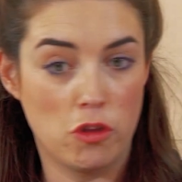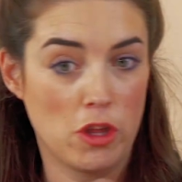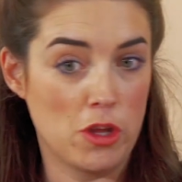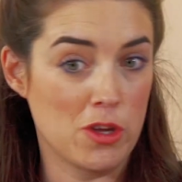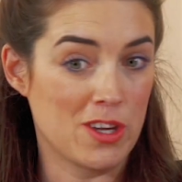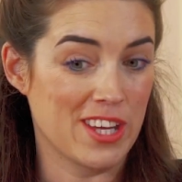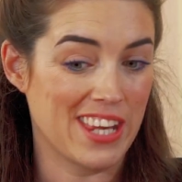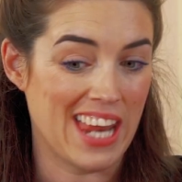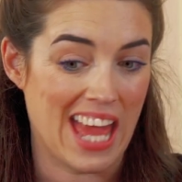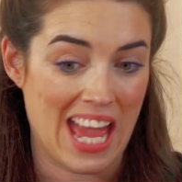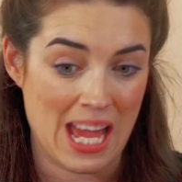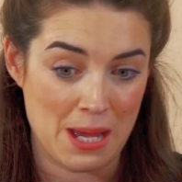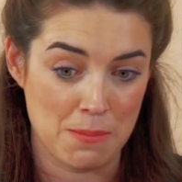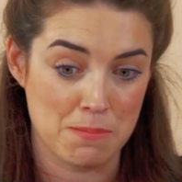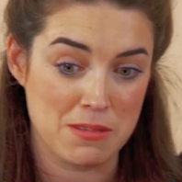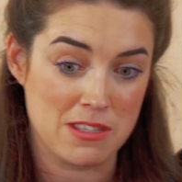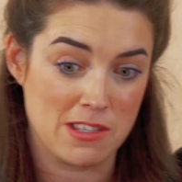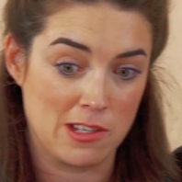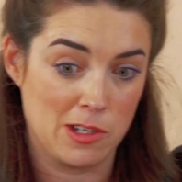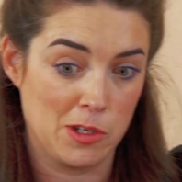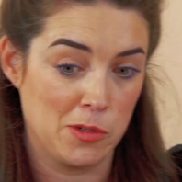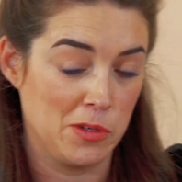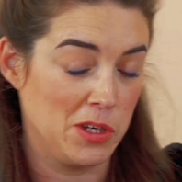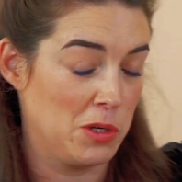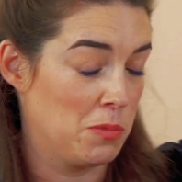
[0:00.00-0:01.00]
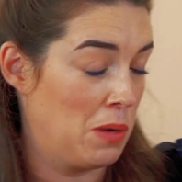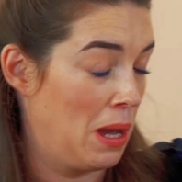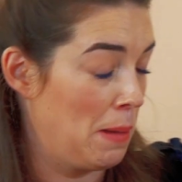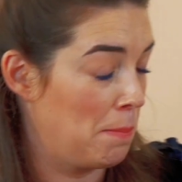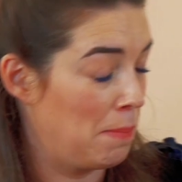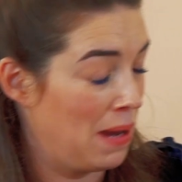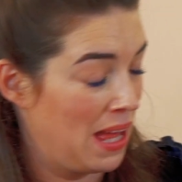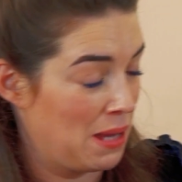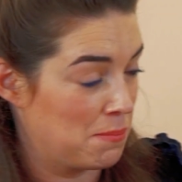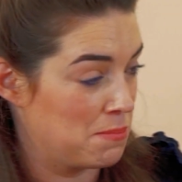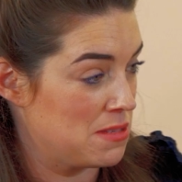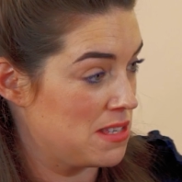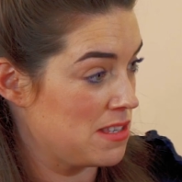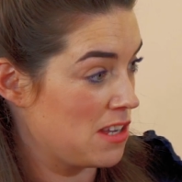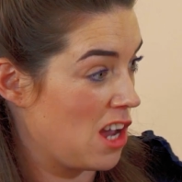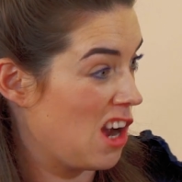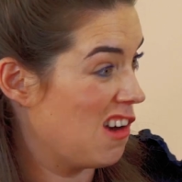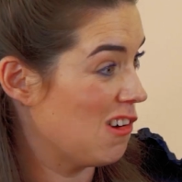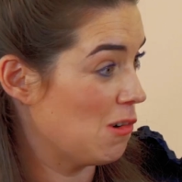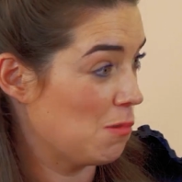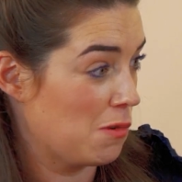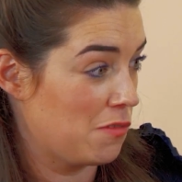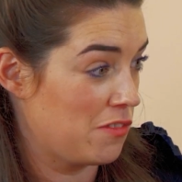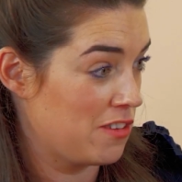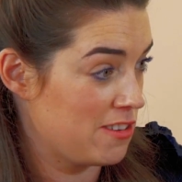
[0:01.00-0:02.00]
Although you can absolutely wear black
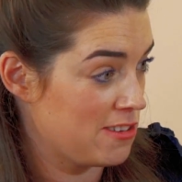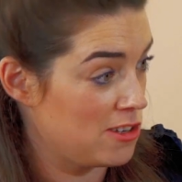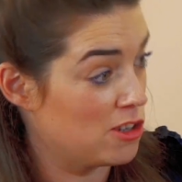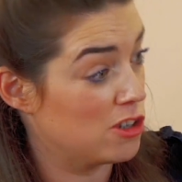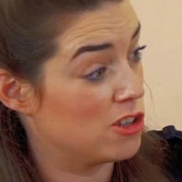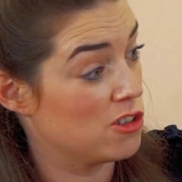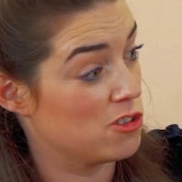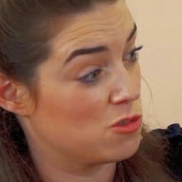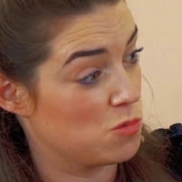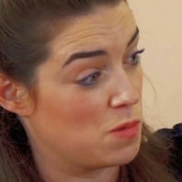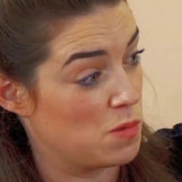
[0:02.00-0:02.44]
mascara with this look